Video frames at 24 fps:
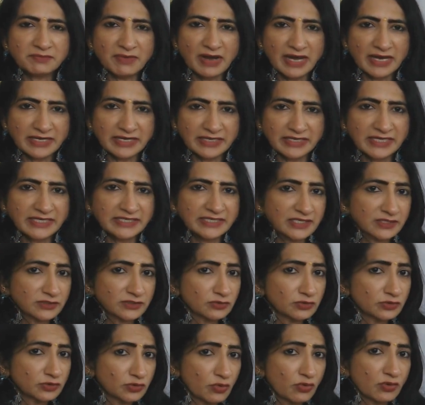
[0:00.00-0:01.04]
market
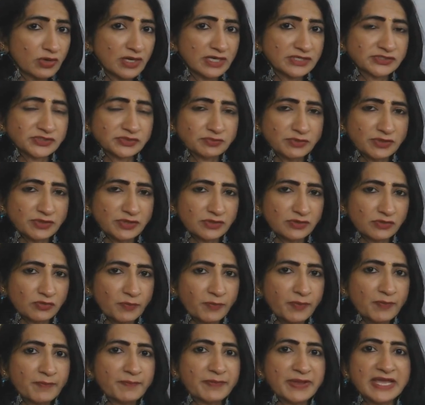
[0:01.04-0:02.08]
into 2 customer
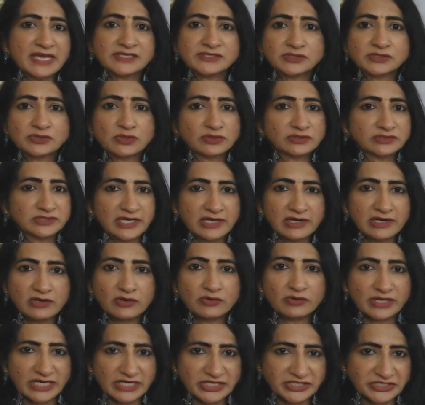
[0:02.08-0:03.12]
group based on their
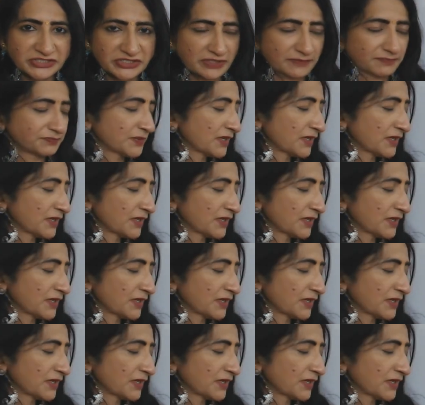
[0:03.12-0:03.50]
location.